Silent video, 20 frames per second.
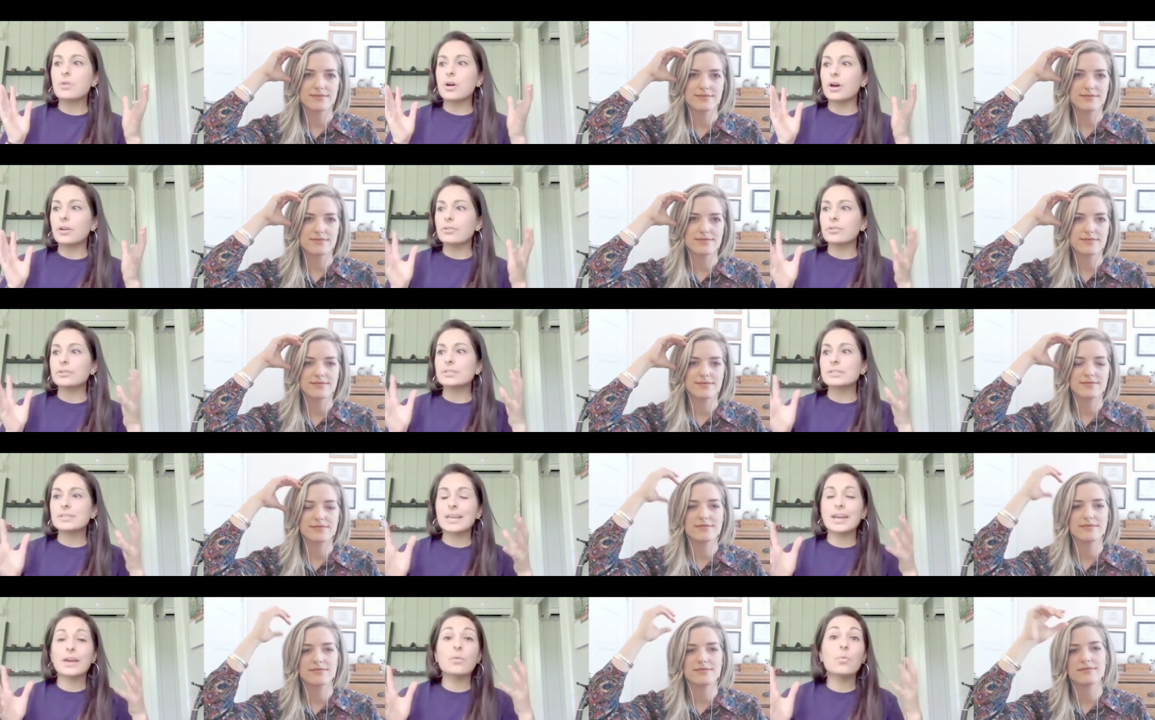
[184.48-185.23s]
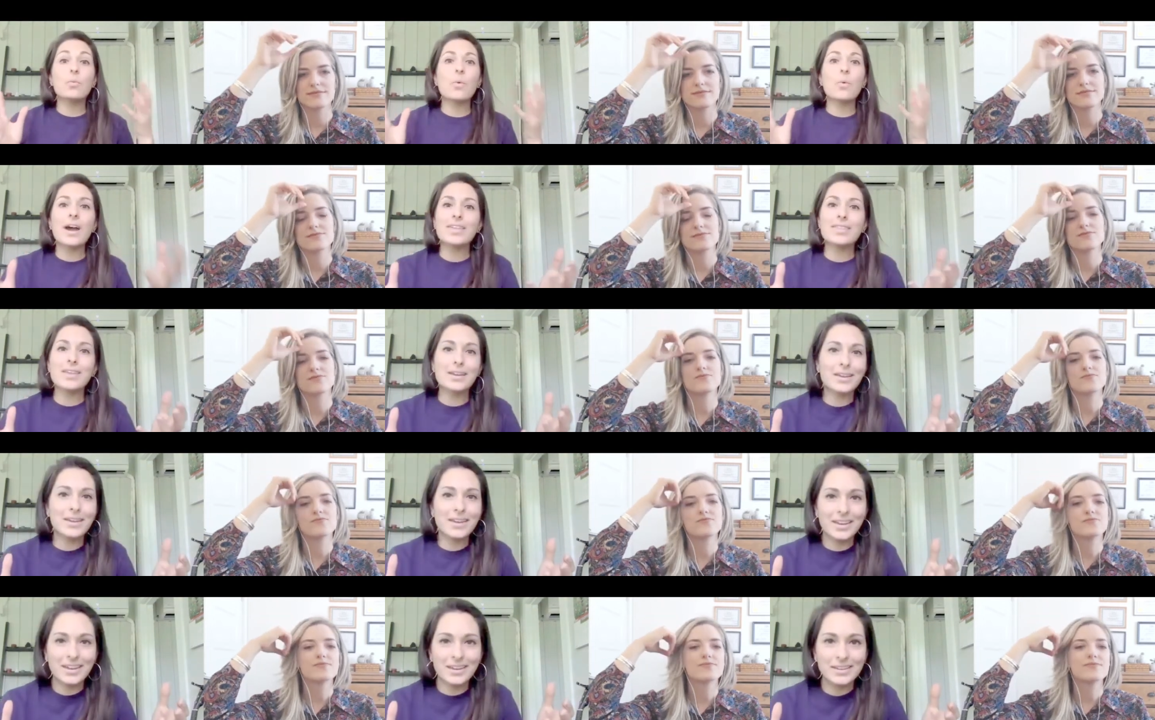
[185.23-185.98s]
Speaker 1: understand why that
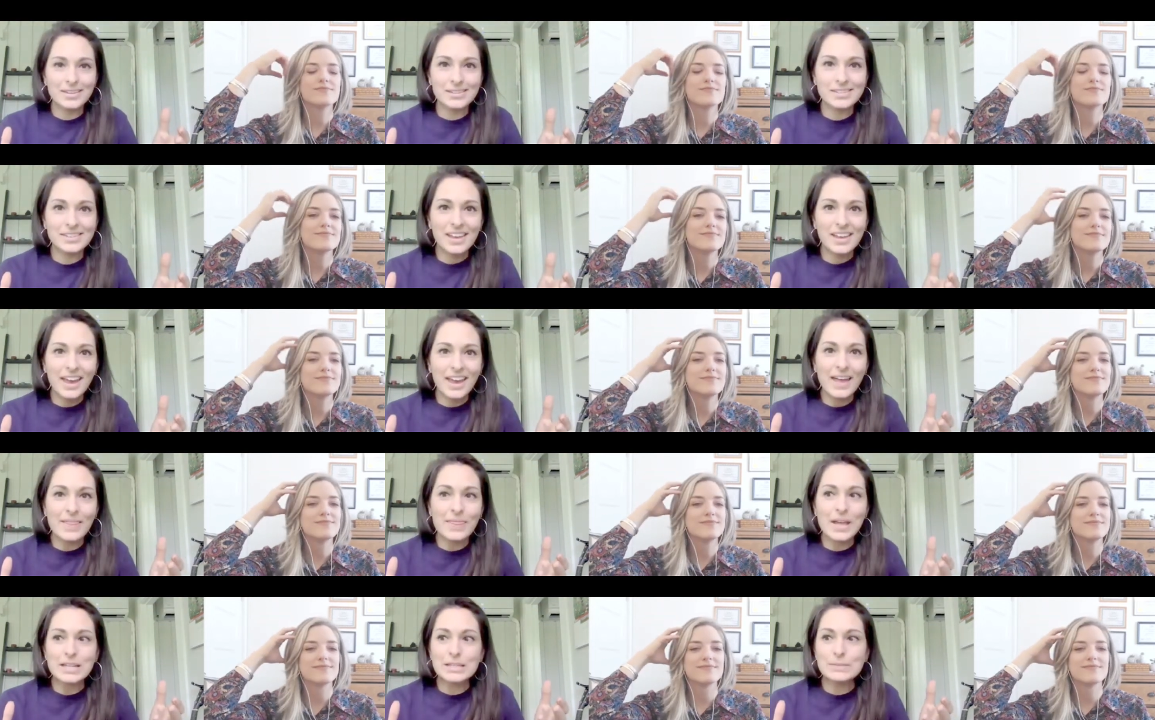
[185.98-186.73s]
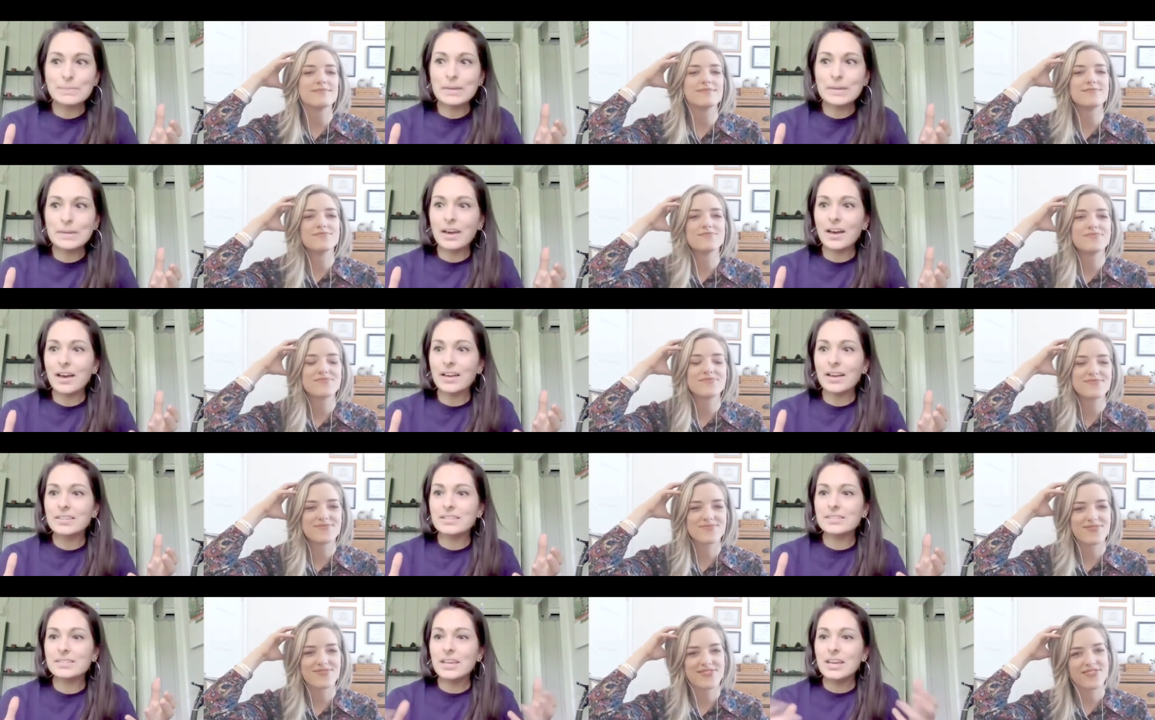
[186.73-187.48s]
is and that's mm.
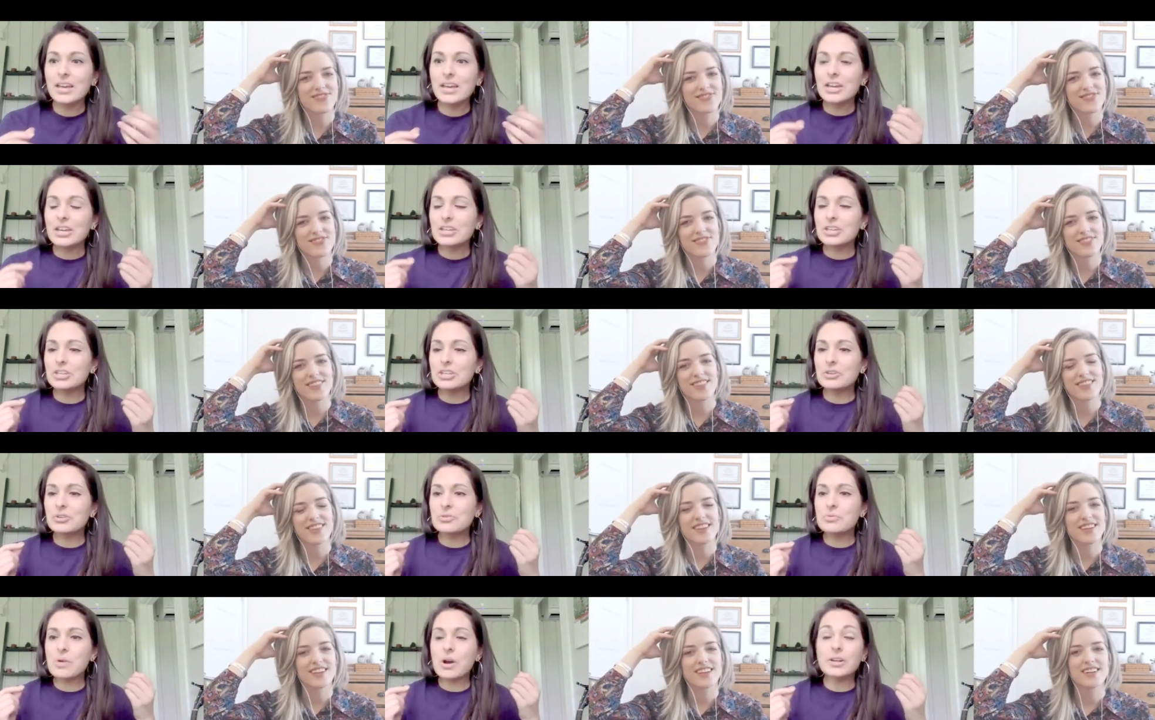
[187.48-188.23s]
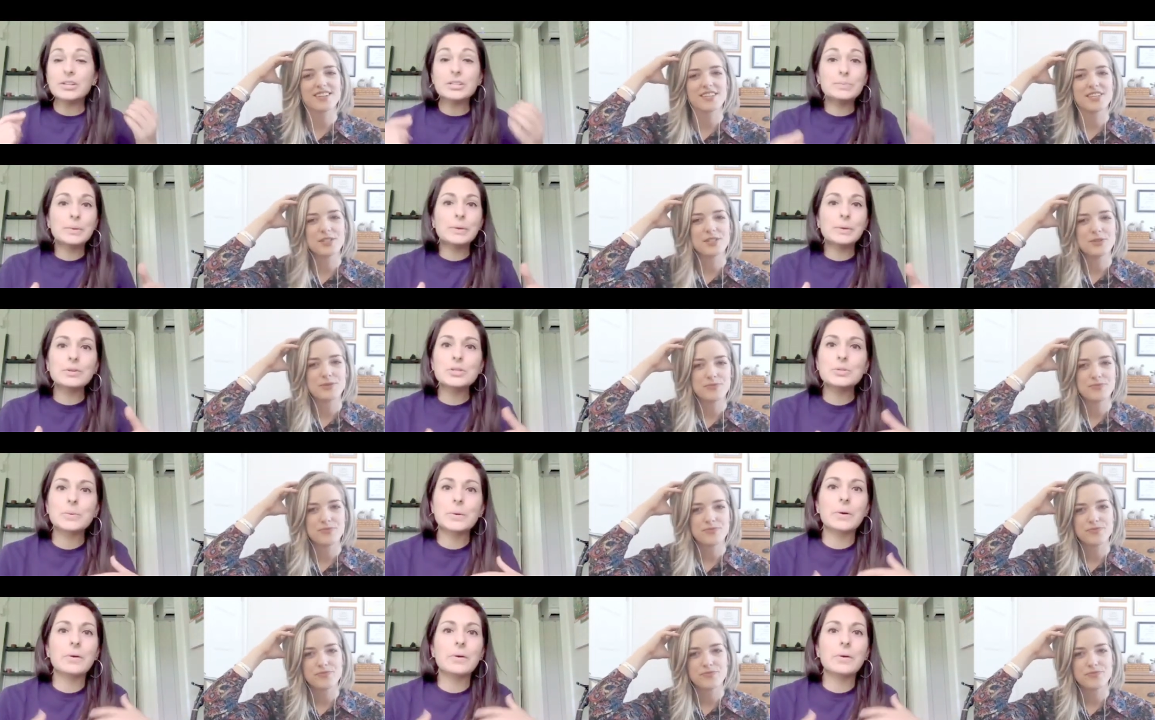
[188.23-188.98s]
because you are
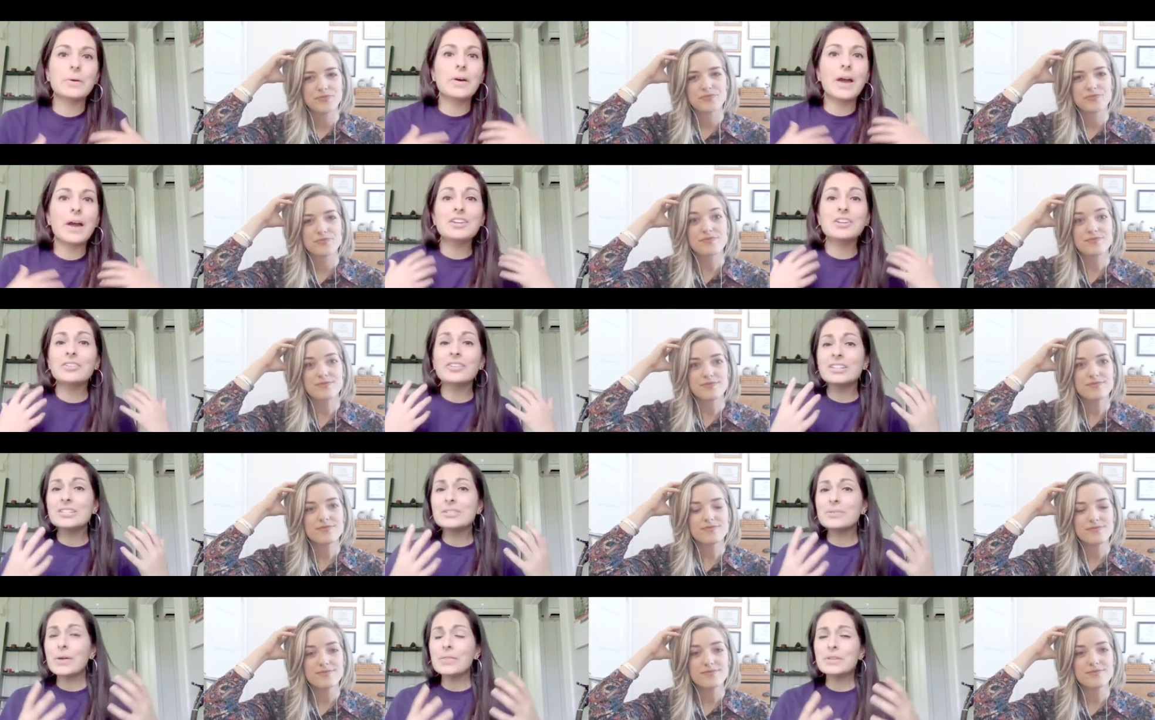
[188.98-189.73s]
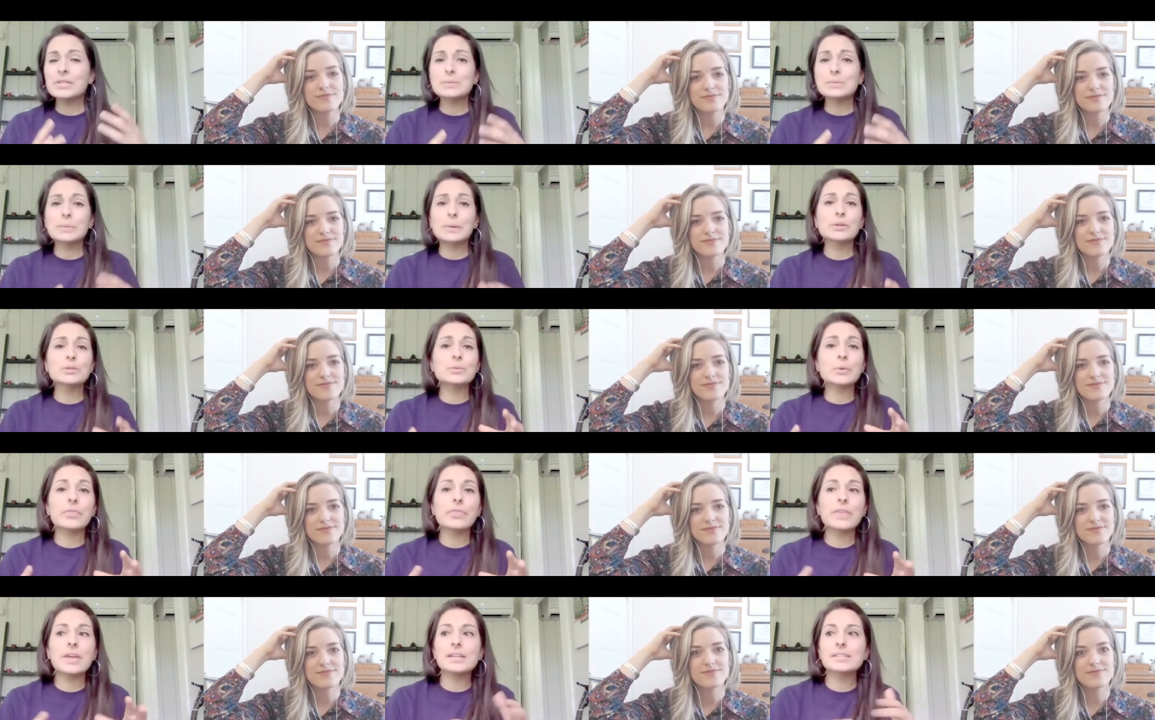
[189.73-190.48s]
spiritual and you're into all these
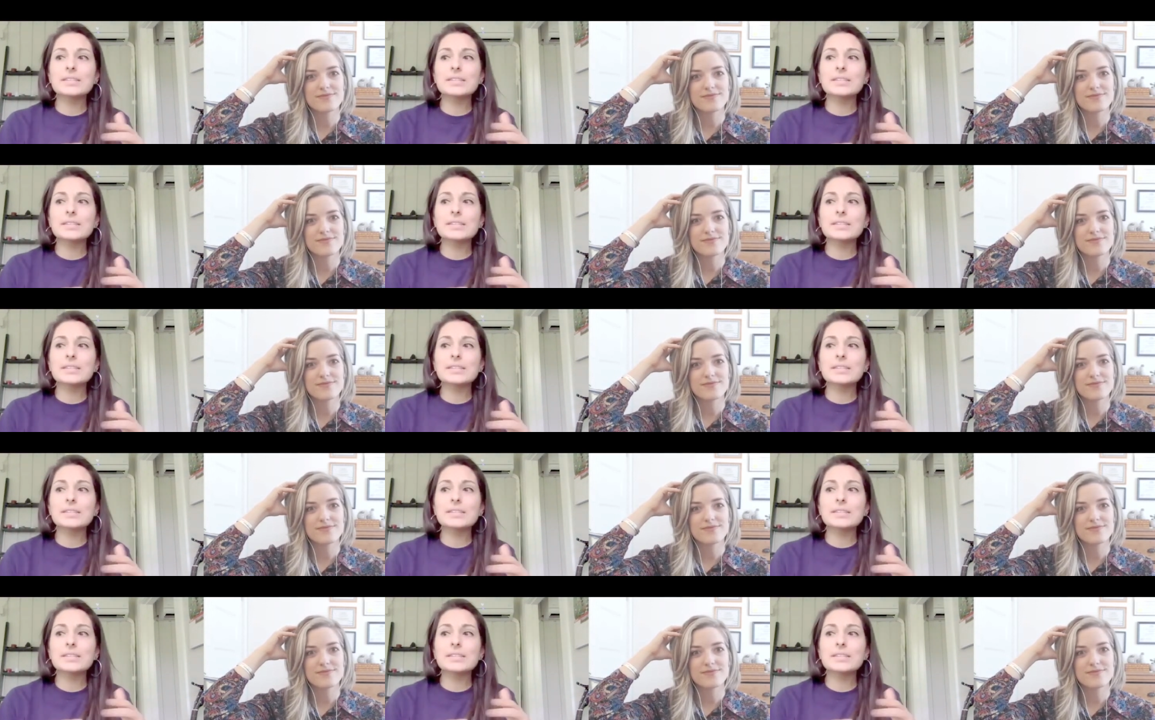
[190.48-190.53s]
spiritual things